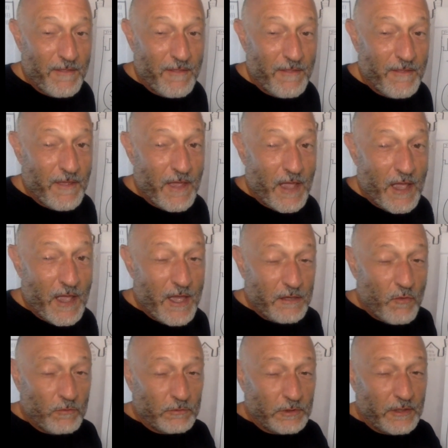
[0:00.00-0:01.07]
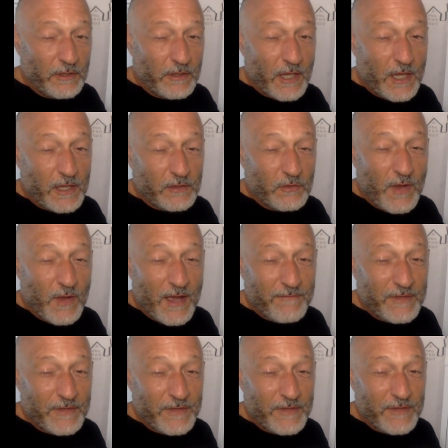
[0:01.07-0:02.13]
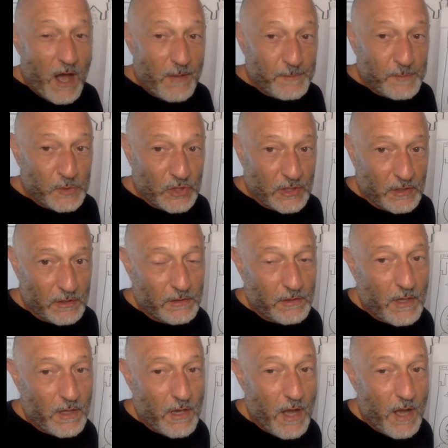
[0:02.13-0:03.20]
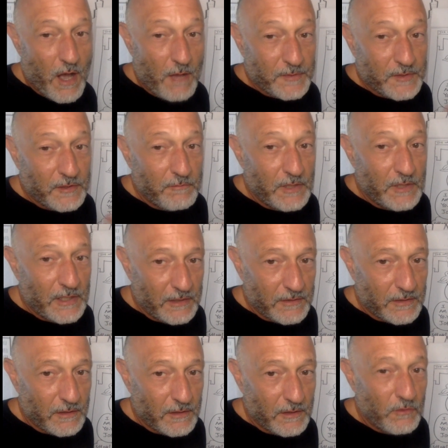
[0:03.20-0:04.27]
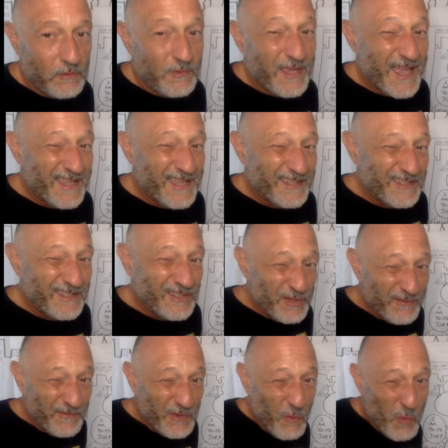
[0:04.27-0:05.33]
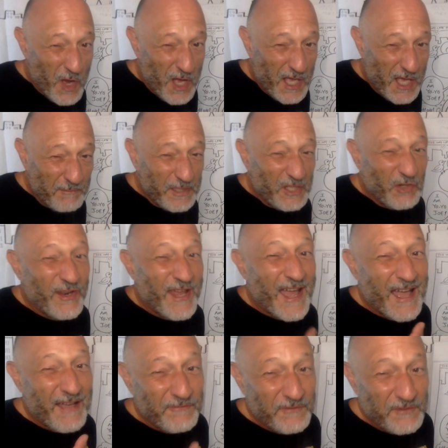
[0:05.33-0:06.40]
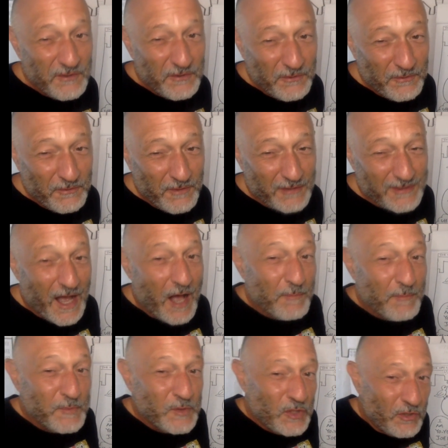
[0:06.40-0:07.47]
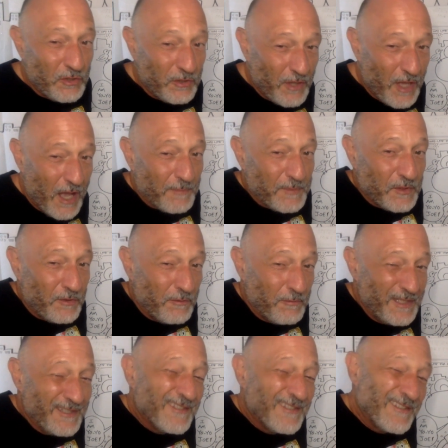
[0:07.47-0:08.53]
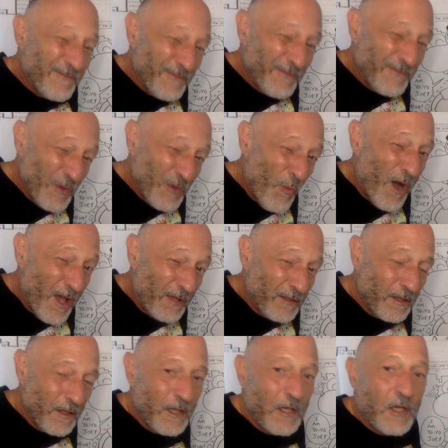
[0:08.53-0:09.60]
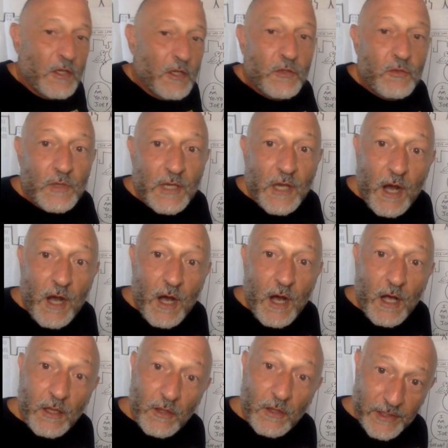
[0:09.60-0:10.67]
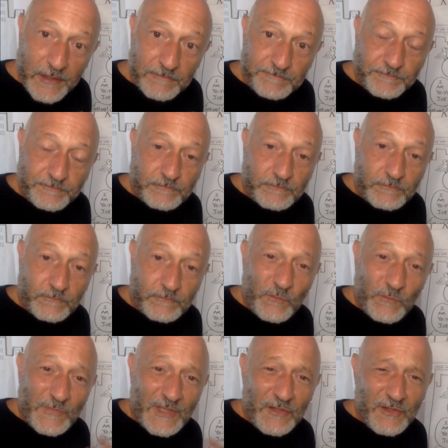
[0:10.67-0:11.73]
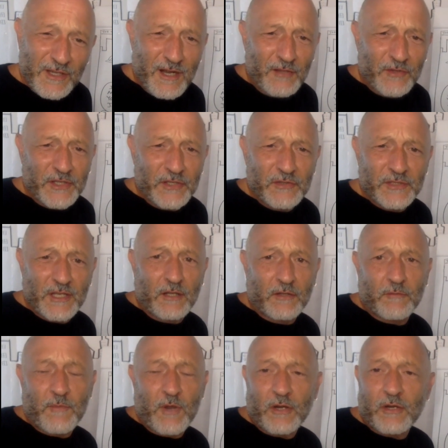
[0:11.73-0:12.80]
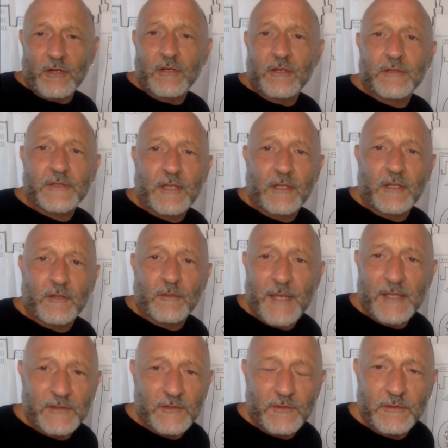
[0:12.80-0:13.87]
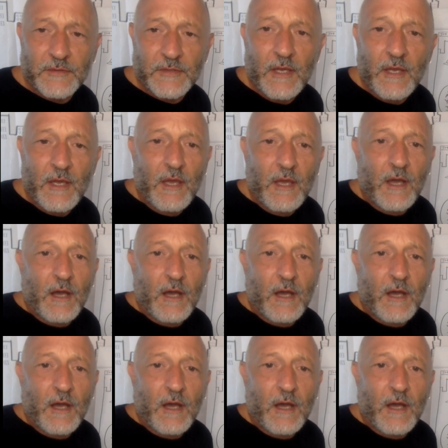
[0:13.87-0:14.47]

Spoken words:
then and only then you have the option. Option means you can do it if you want, but you don't have to. It's optional. Optional means if you want, you can color it. You can color it using colored markers, colored pencils,